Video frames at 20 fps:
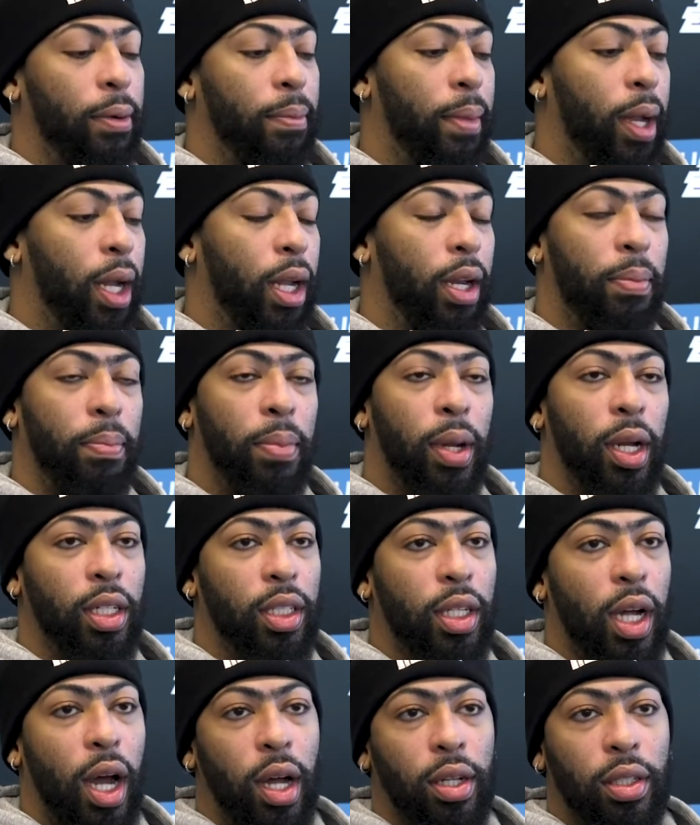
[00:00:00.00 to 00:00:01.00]
making big
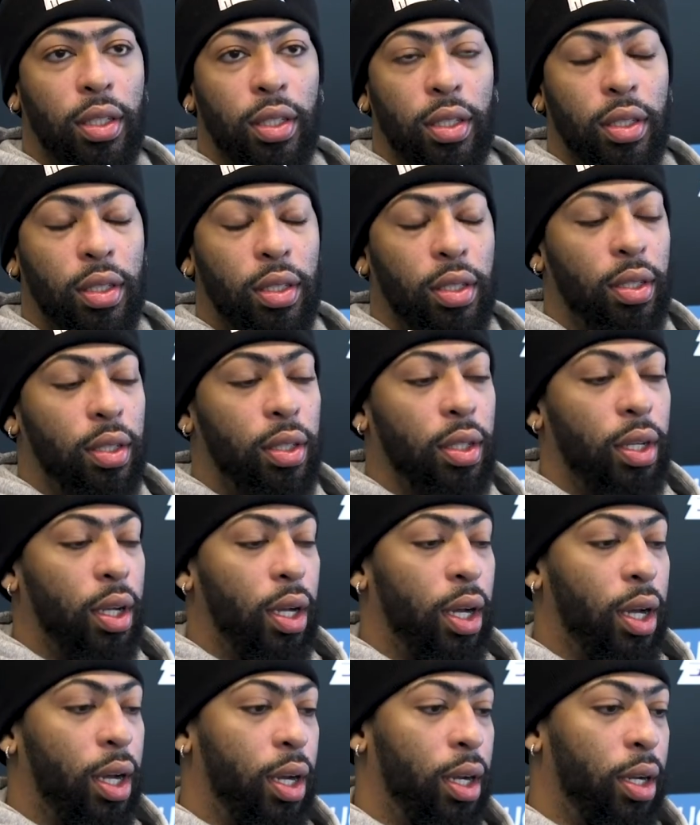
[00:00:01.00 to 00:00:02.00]
shots.
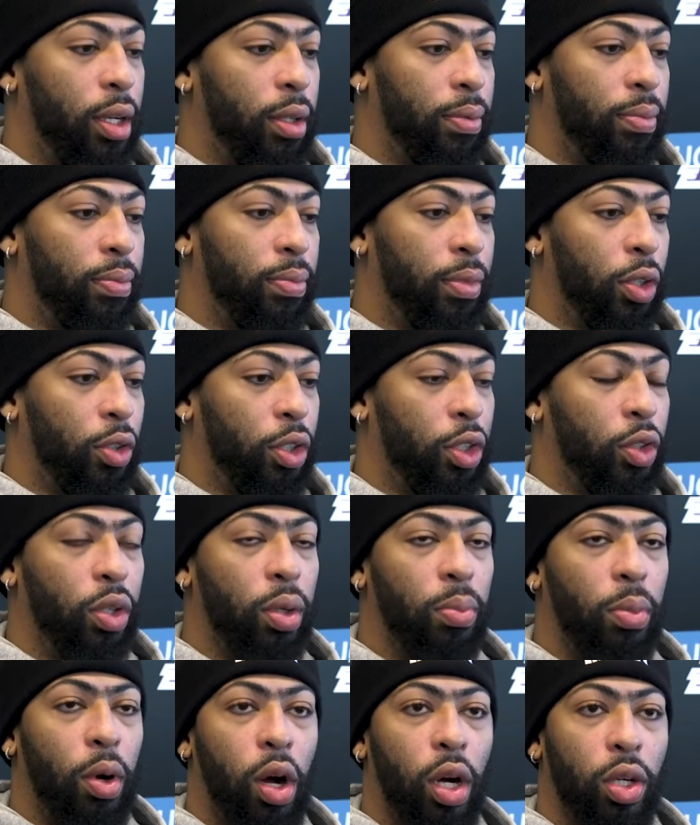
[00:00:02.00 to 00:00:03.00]
You know,
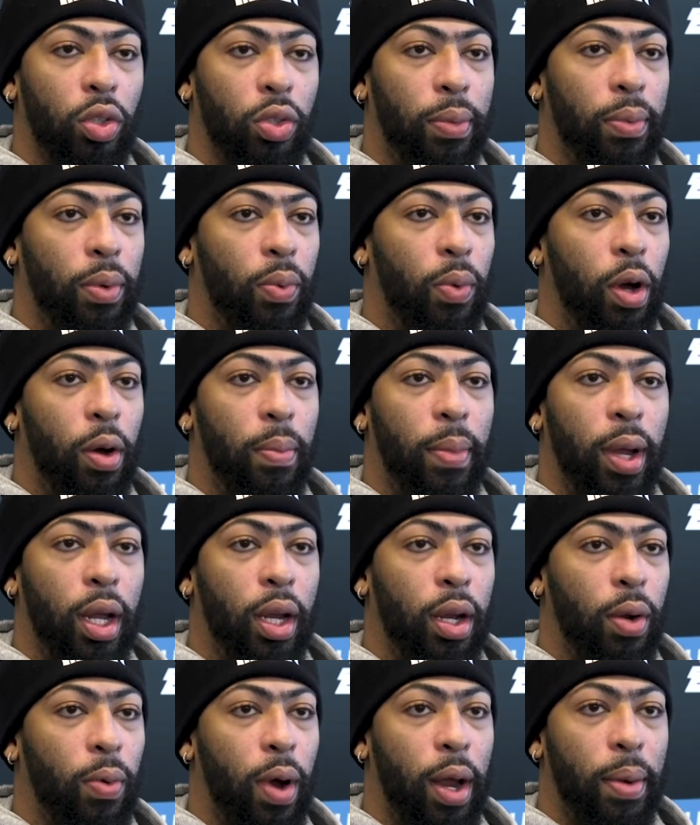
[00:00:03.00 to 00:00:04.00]
shooting the ball extremely well,
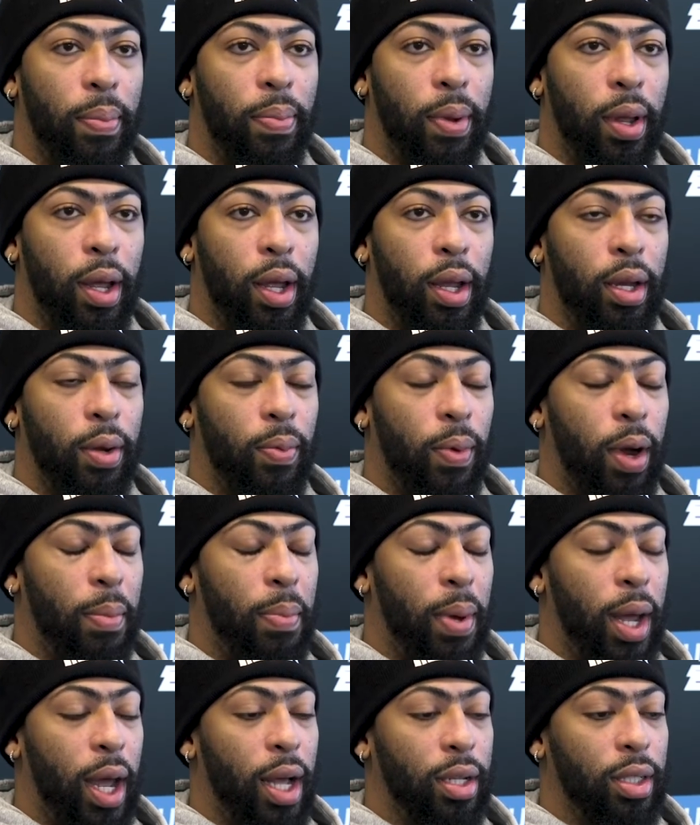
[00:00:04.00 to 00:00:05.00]
making the right play, the right
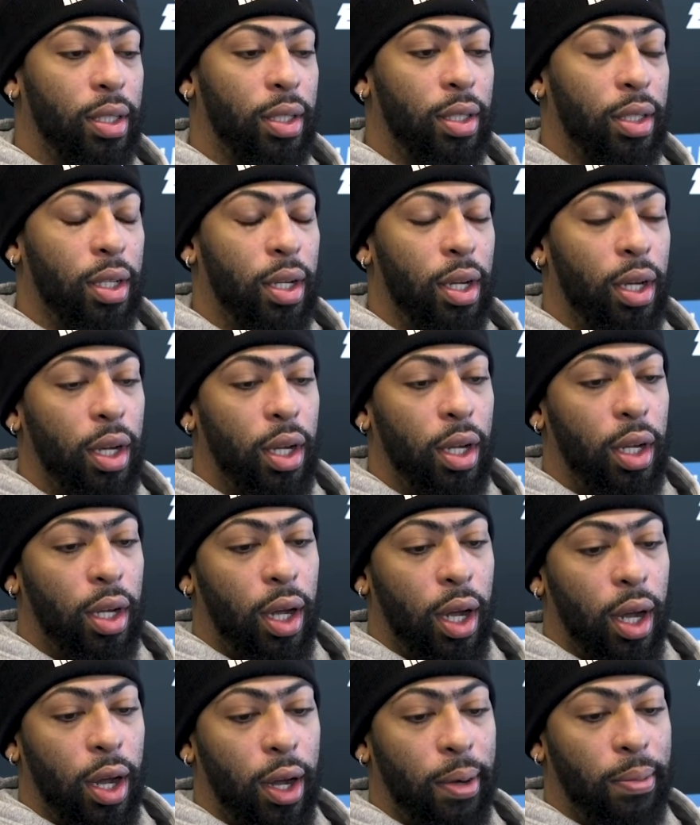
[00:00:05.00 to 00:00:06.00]
passes.
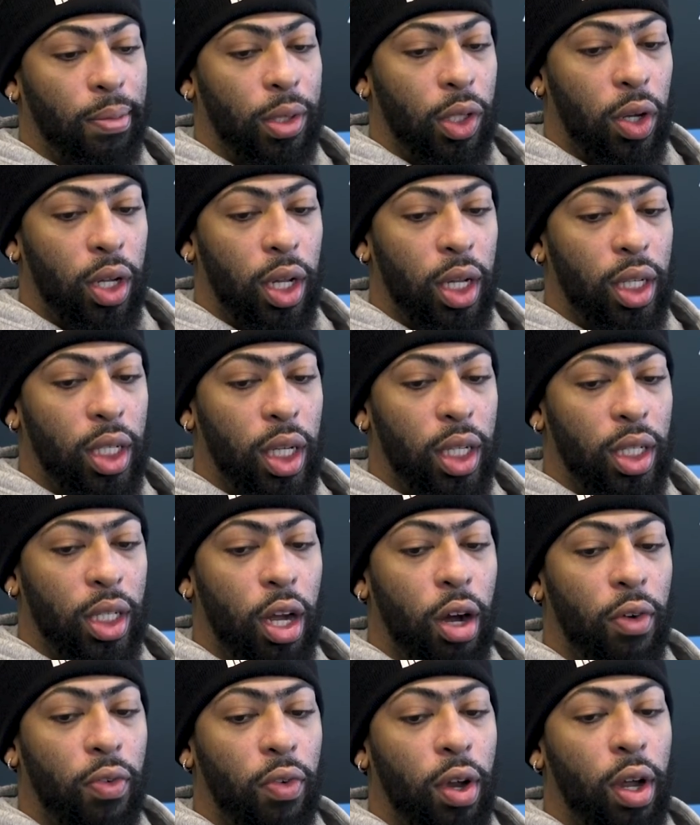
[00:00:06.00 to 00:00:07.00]
So it's
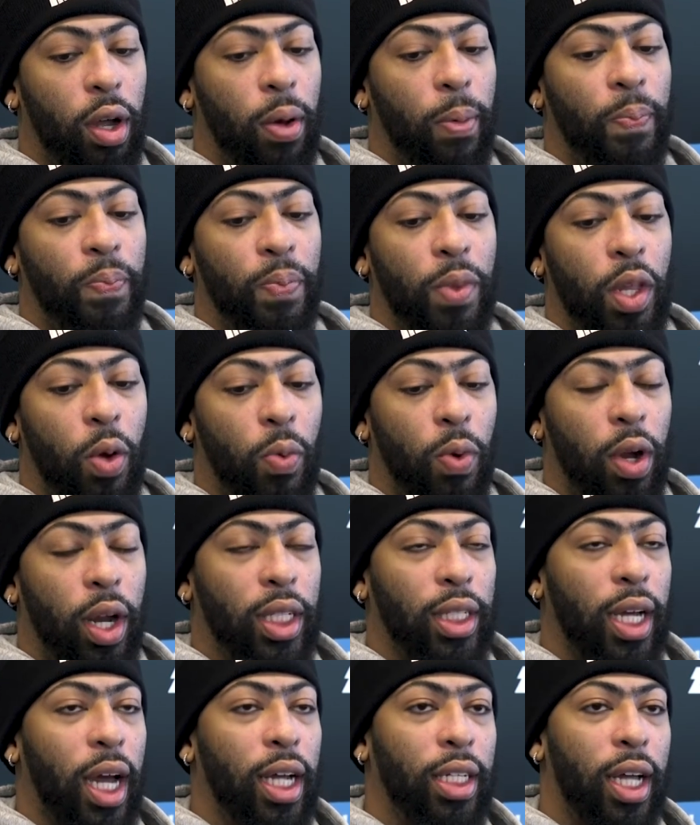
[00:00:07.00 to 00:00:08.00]
good for him. You know, we're
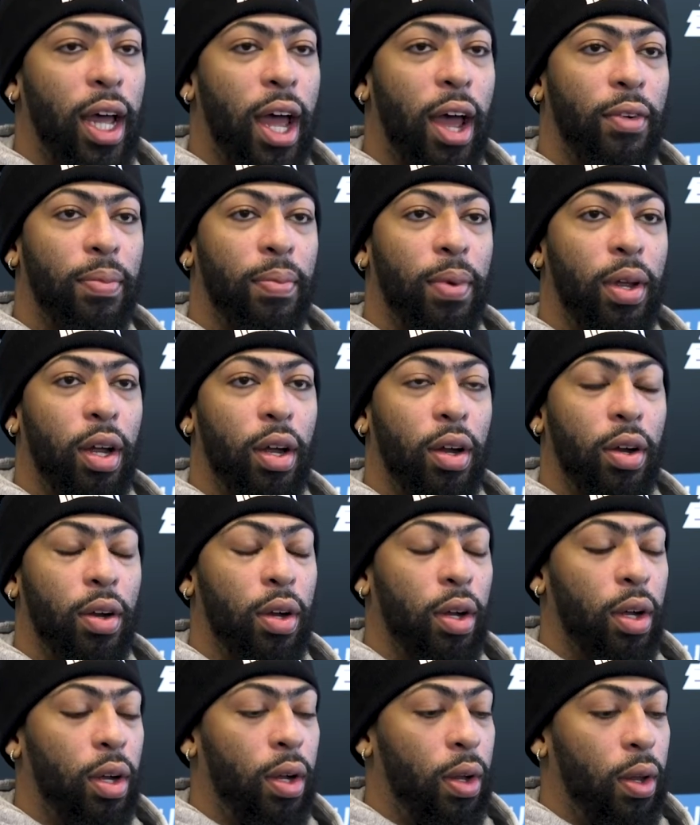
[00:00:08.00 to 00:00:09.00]
excited to have him
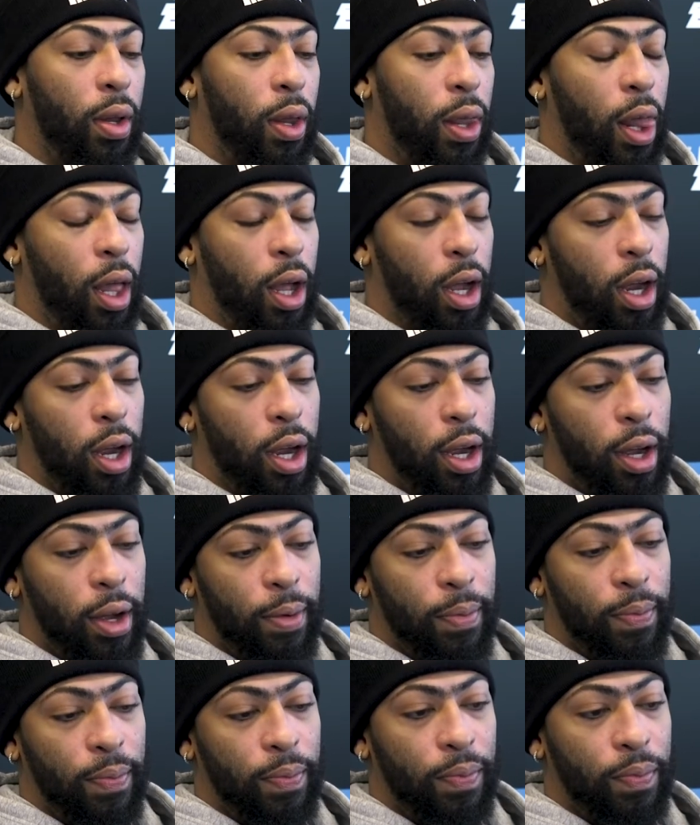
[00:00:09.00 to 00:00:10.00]

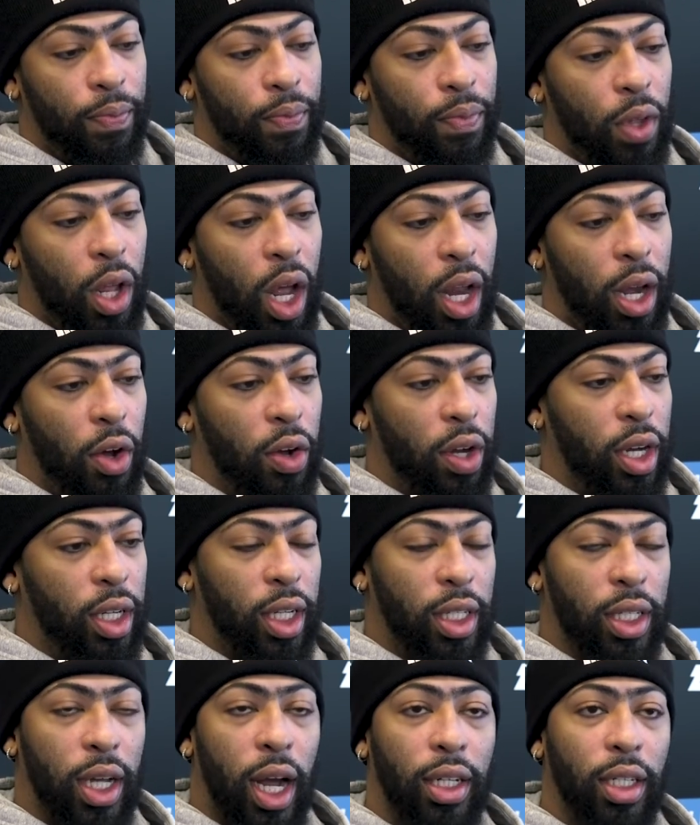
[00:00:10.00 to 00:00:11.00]
here. you know, I know he's
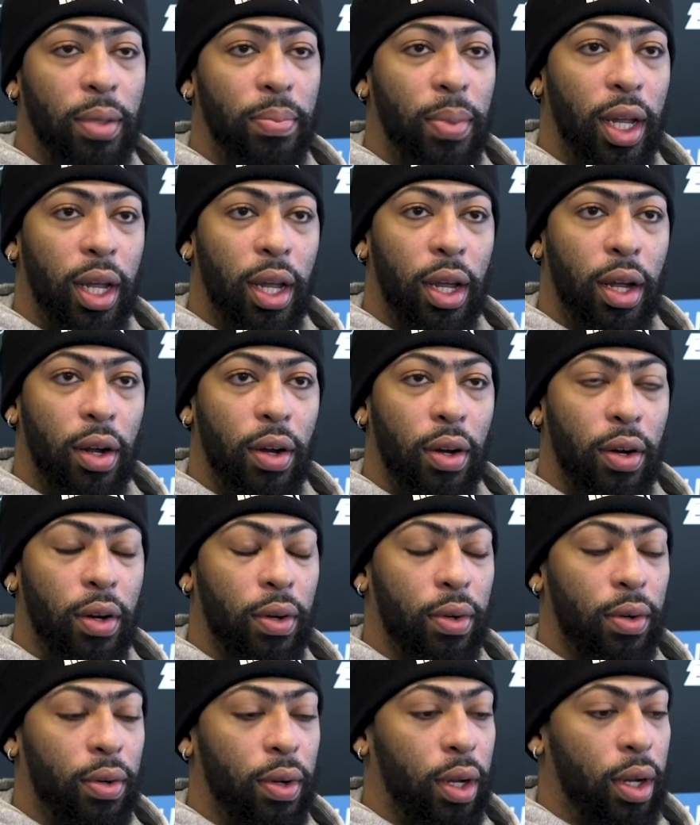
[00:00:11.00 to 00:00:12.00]
excited to be here,
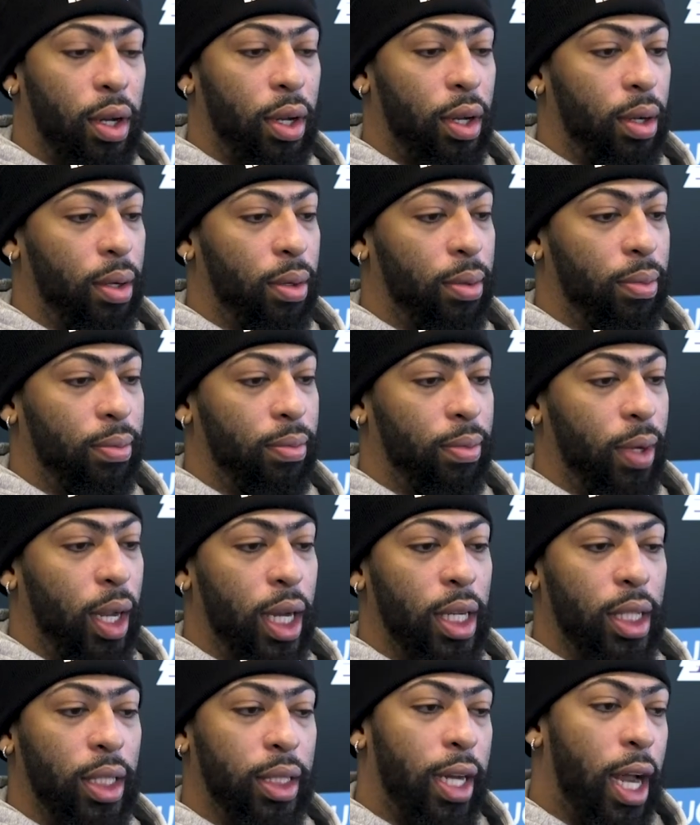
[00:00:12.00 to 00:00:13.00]
and
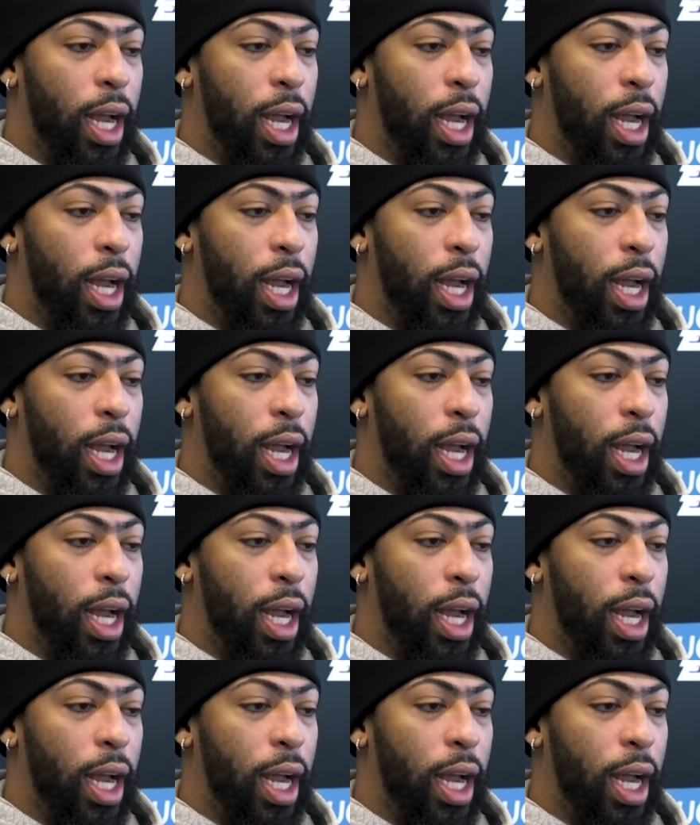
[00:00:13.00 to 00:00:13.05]
he's a